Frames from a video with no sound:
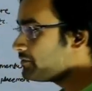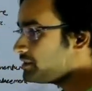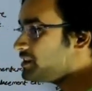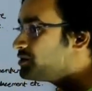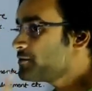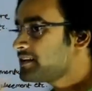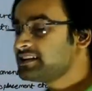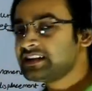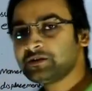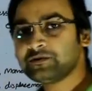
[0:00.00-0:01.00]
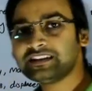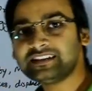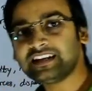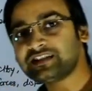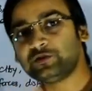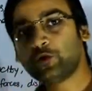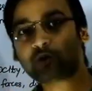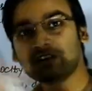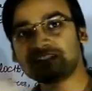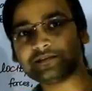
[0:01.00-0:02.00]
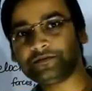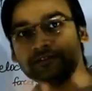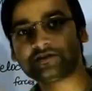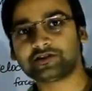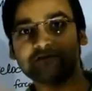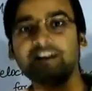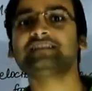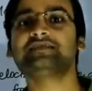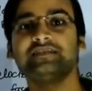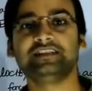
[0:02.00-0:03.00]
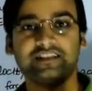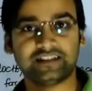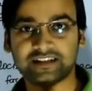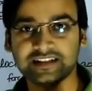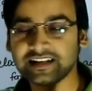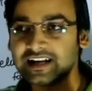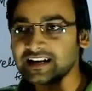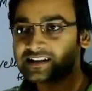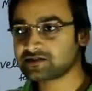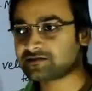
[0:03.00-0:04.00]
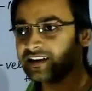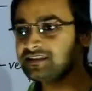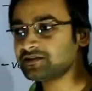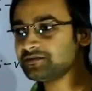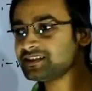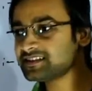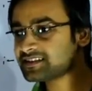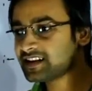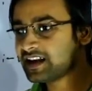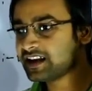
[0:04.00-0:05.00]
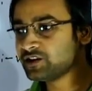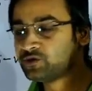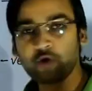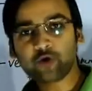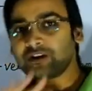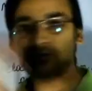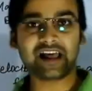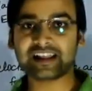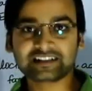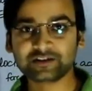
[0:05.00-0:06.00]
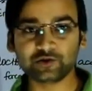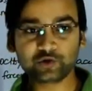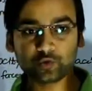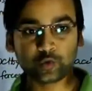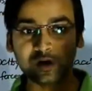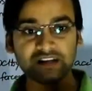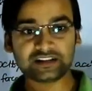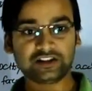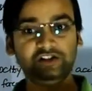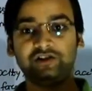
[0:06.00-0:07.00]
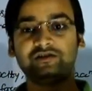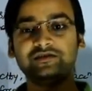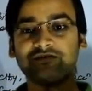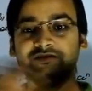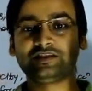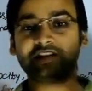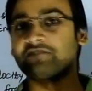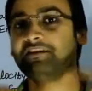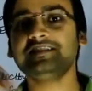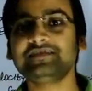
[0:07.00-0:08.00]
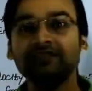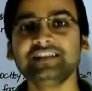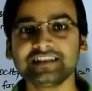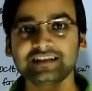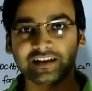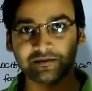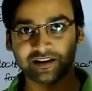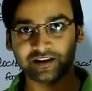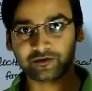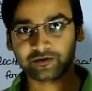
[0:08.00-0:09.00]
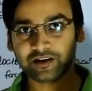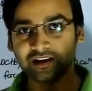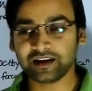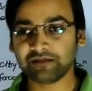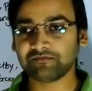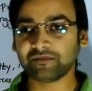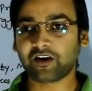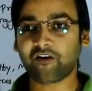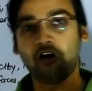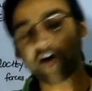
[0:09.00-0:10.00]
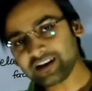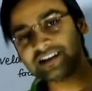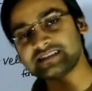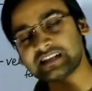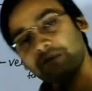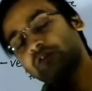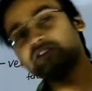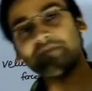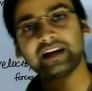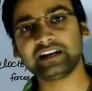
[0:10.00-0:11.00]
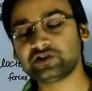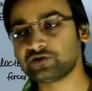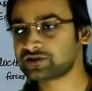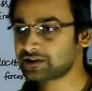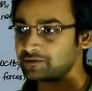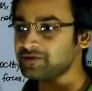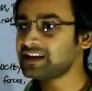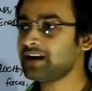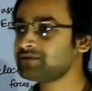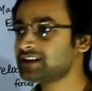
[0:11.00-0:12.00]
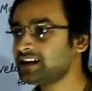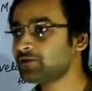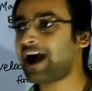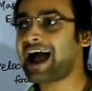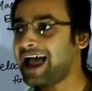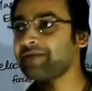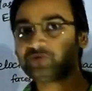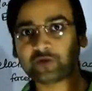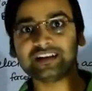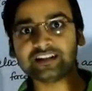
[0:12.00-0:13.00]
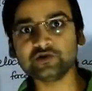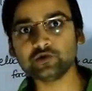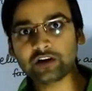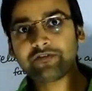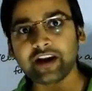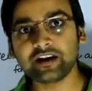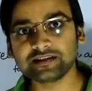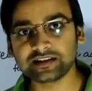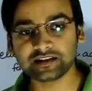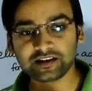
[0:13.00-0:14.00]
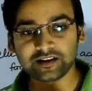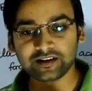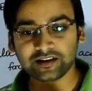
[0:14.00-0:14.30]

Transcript: everything we are dealing with, there is no concept of direction in it. Direction means no one will ask you to which direction it is giving you. All is about the magnitude. Suppose I am telling you I have 20 joule of energy